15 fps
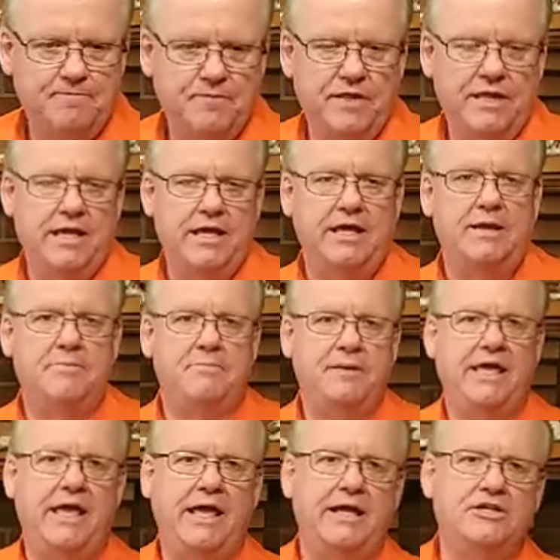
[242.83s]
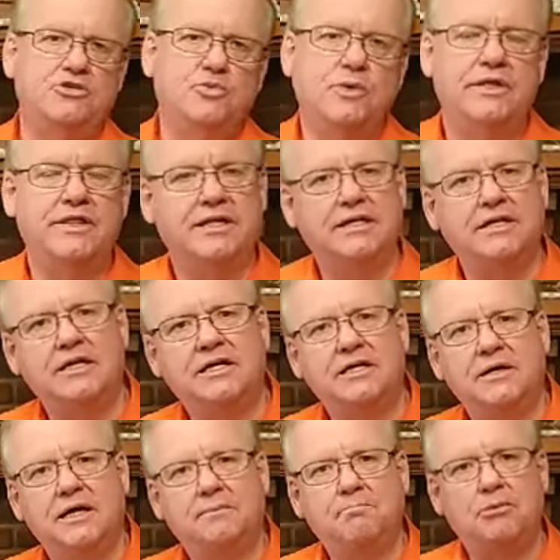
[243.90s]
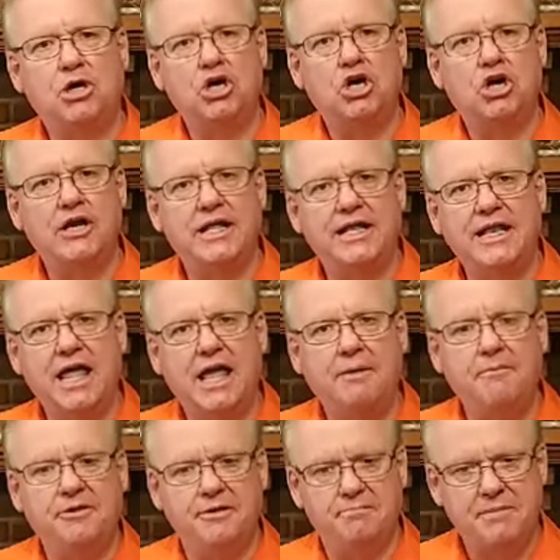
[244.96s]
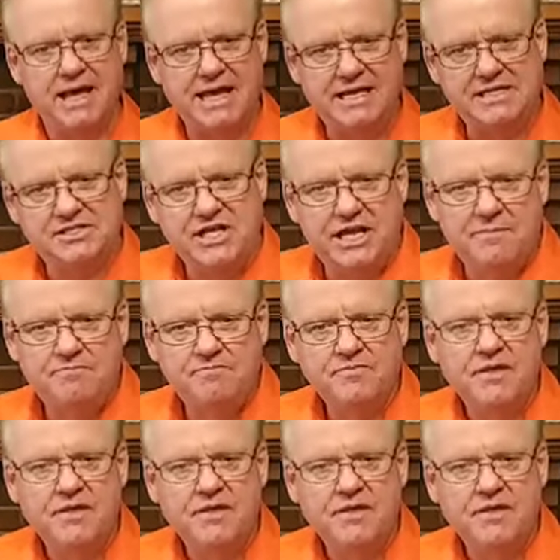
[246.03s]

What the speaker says: It begins with a bird named Maisie.